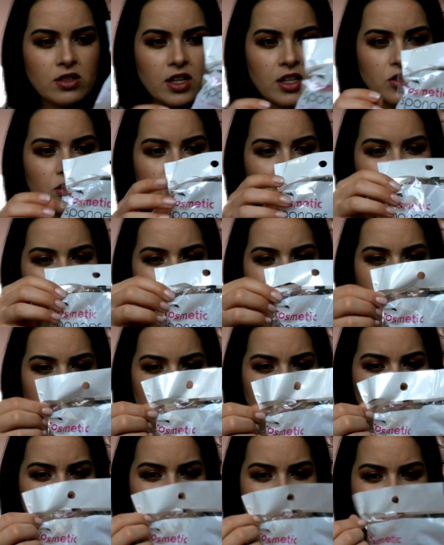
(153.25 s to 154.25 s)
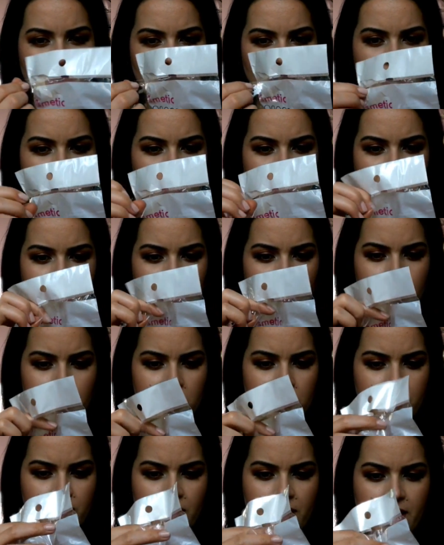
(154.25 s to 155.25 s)
I just got these from Kmart. They weren't
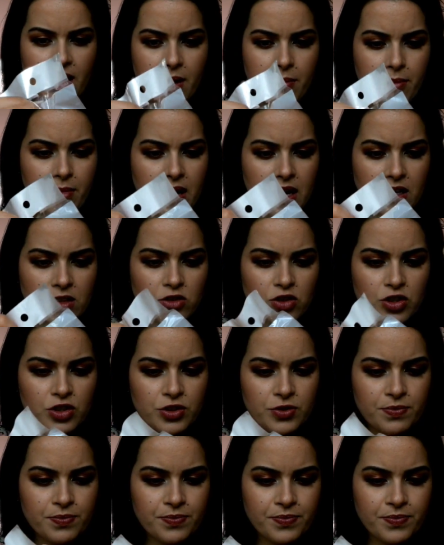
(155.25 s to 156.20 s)
even that much.